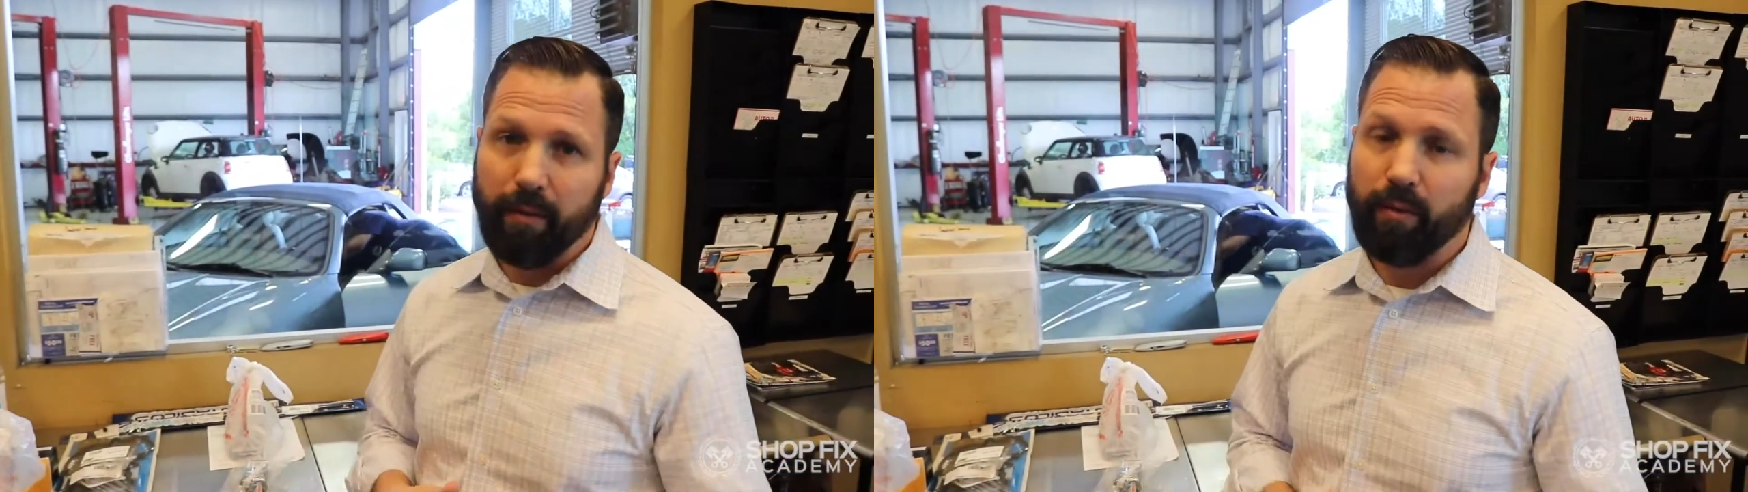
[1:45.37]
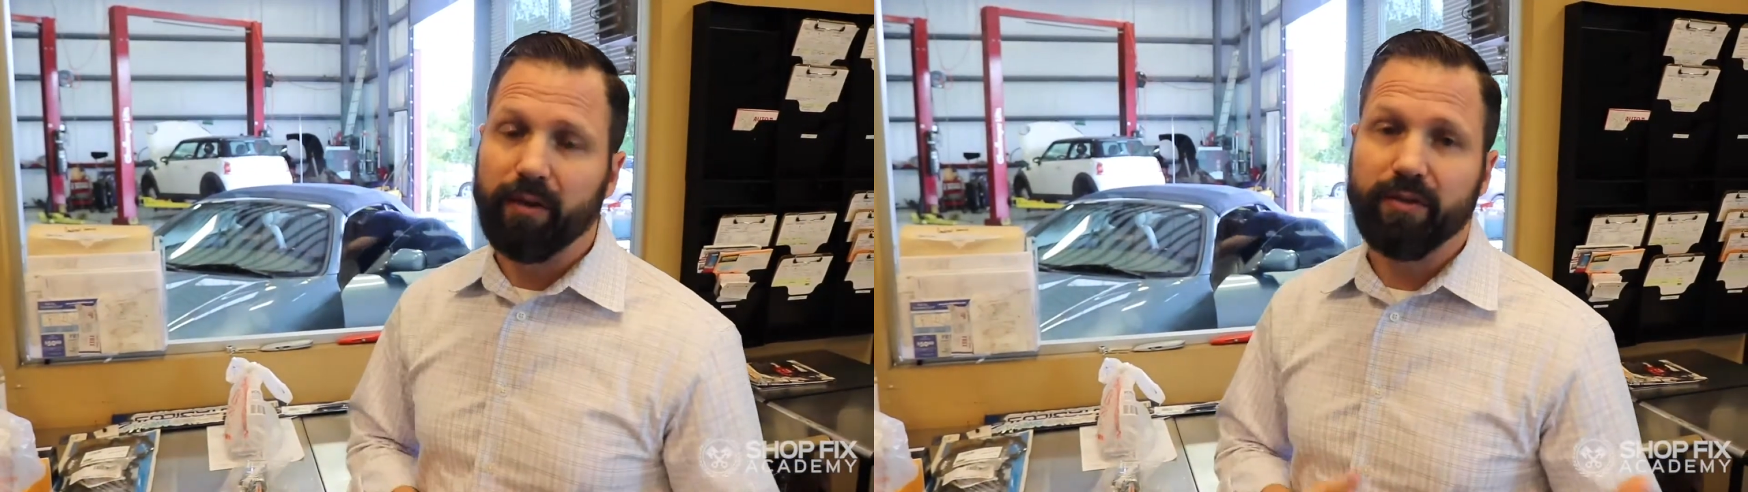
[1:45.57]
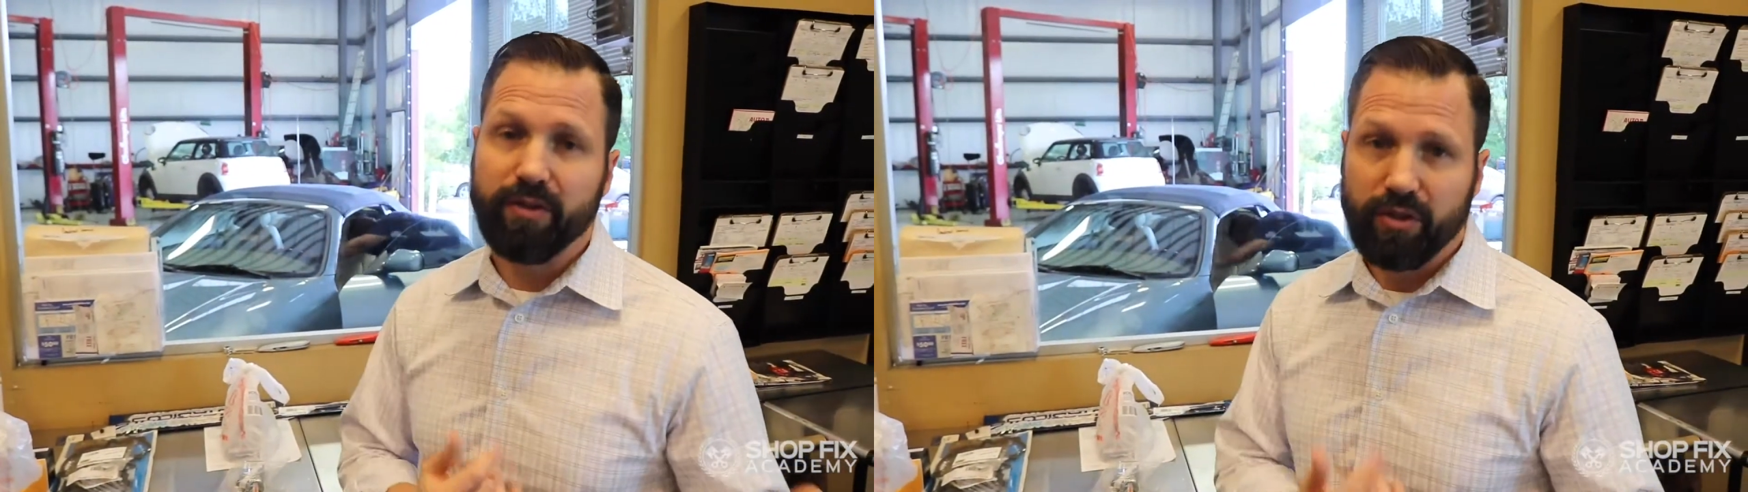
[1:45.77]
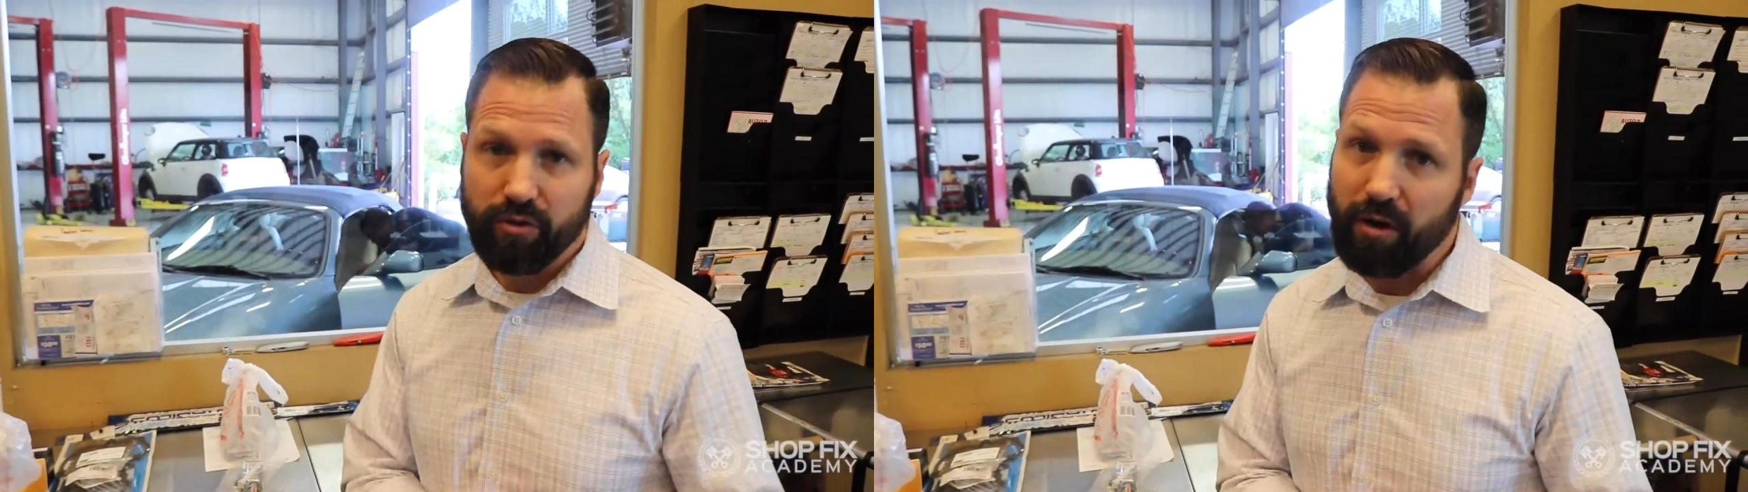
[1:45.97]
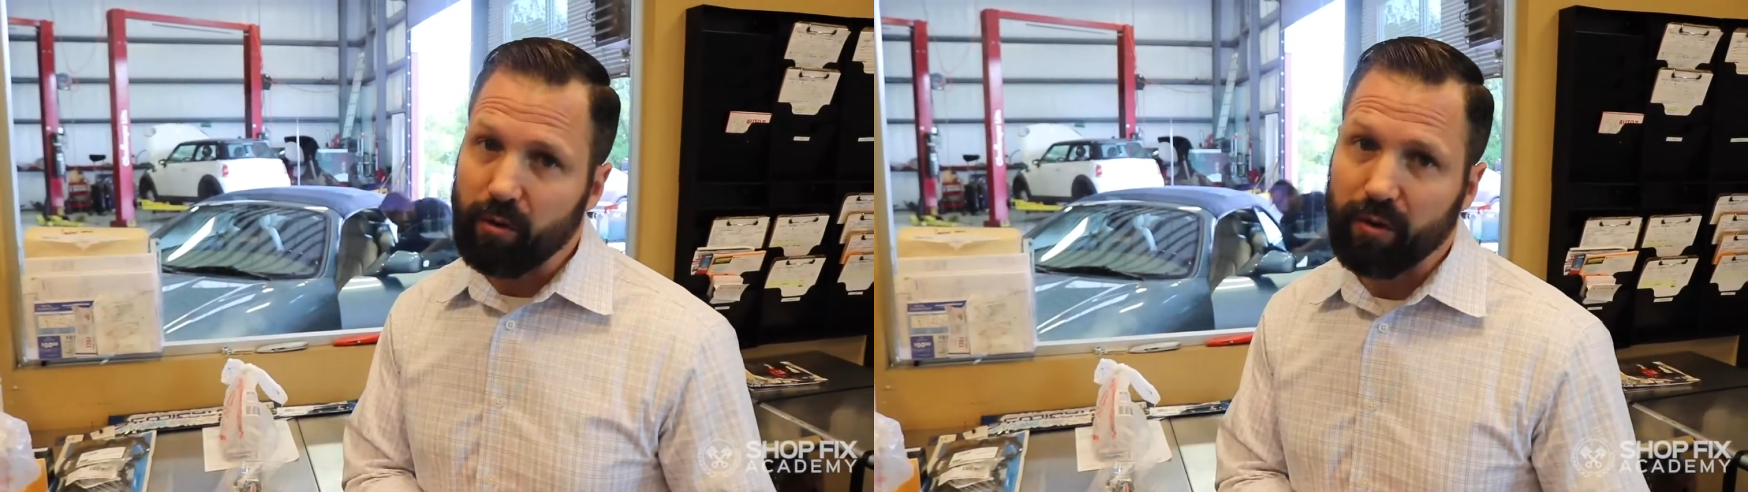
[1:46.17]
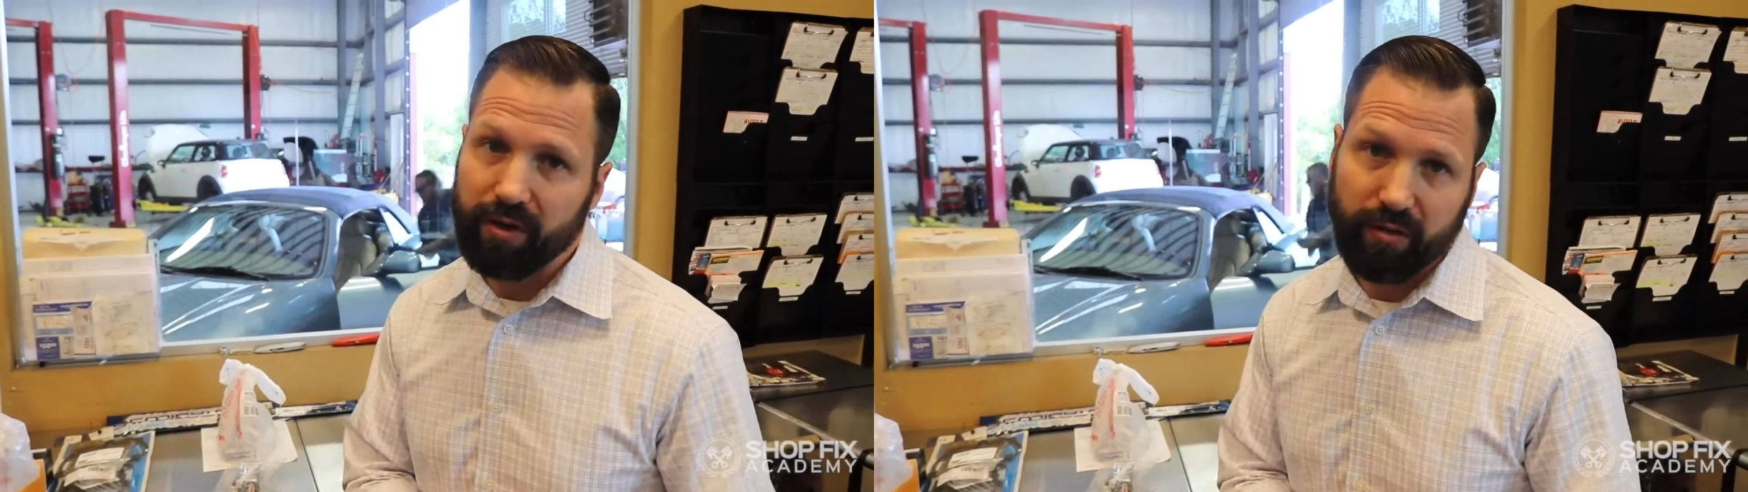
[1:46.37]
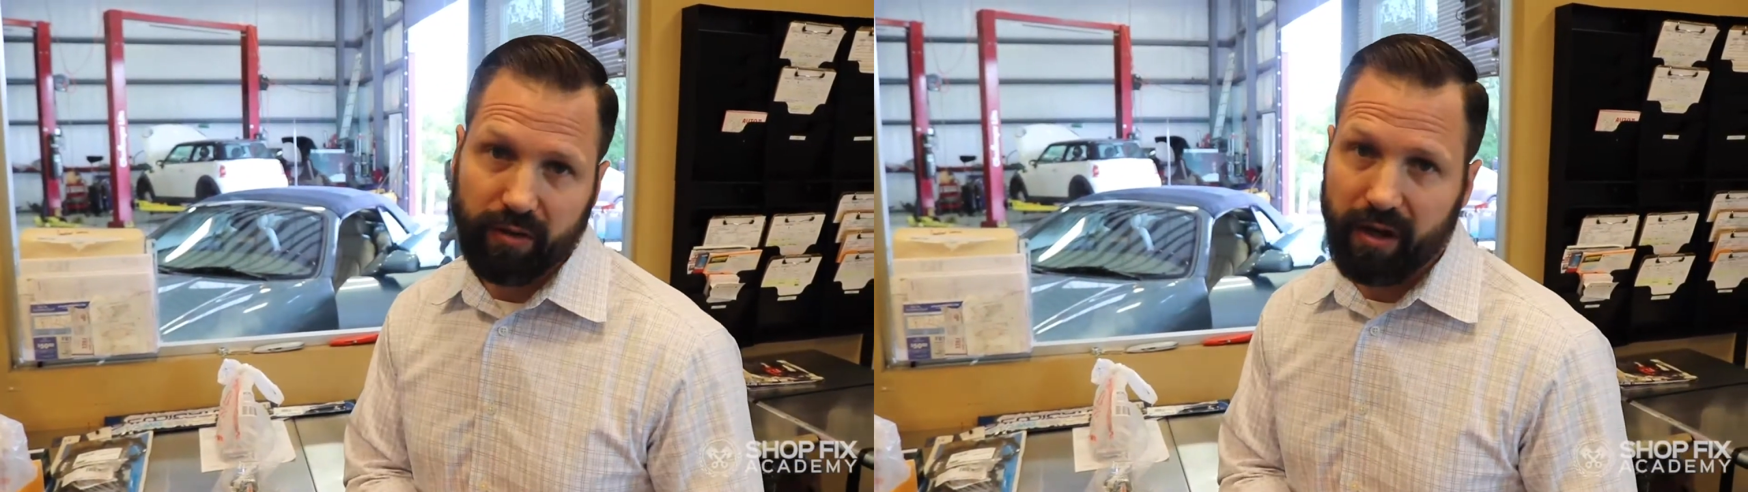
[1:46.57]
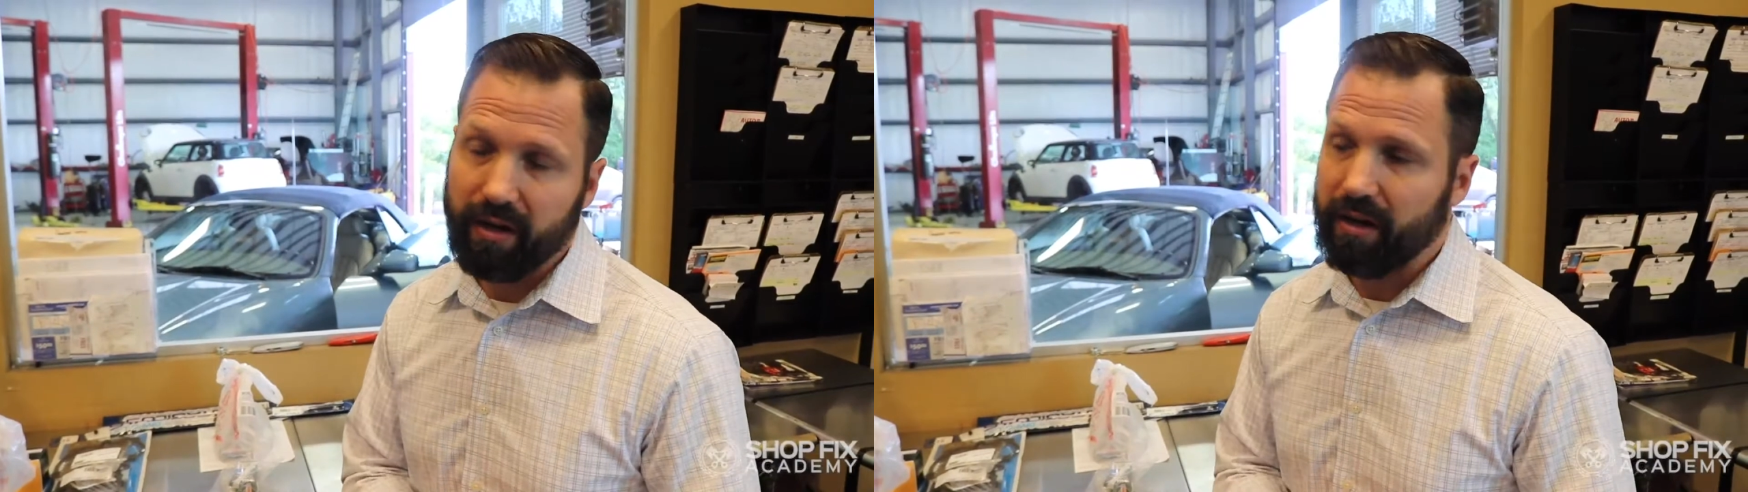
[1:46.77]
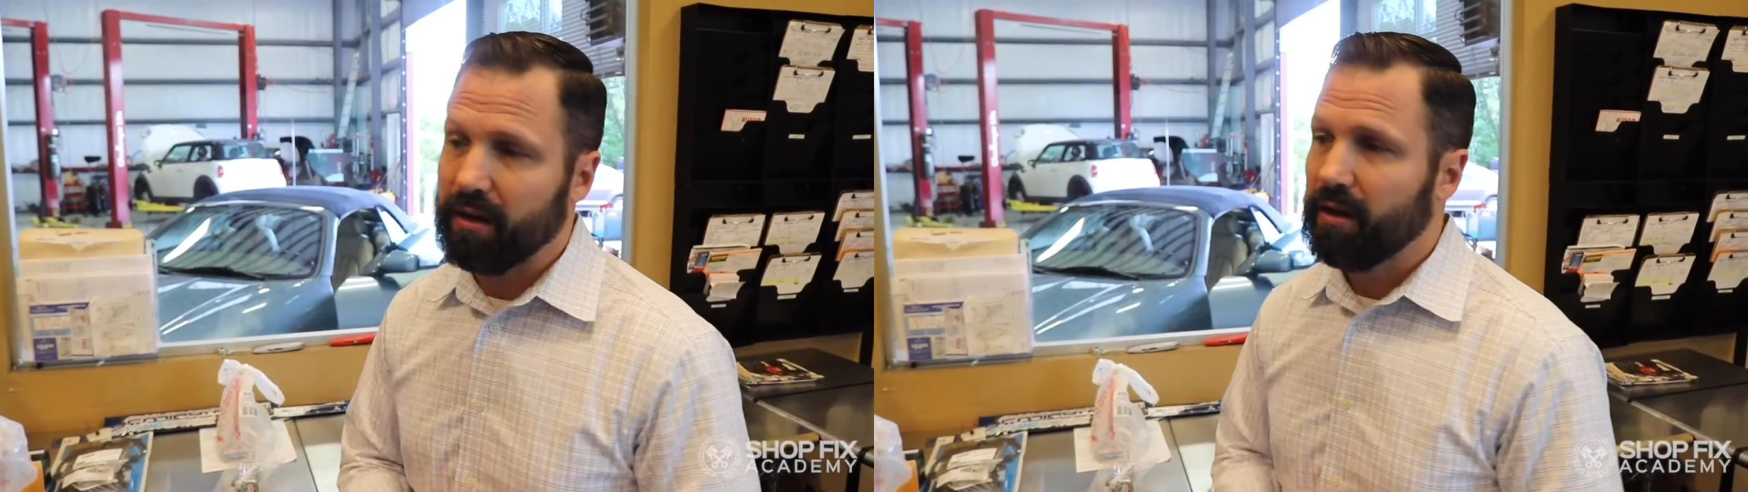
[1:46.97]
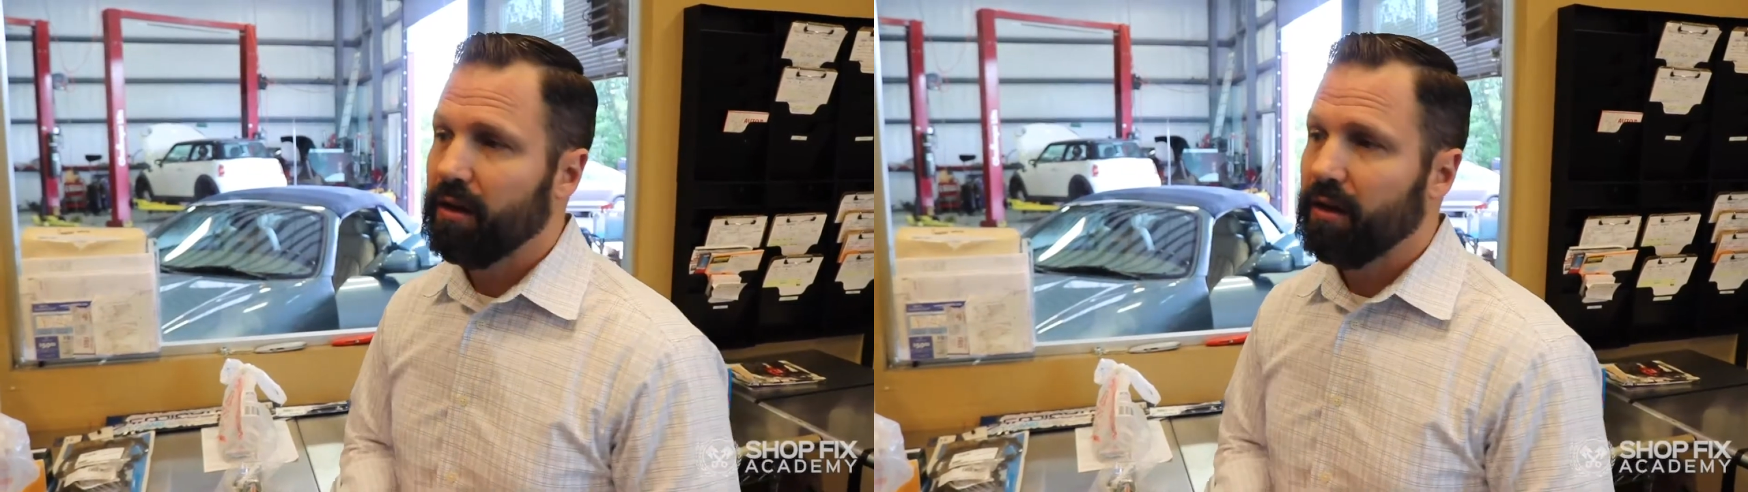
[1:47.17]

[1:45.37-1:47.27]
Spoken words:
whatever's the strong one in your area.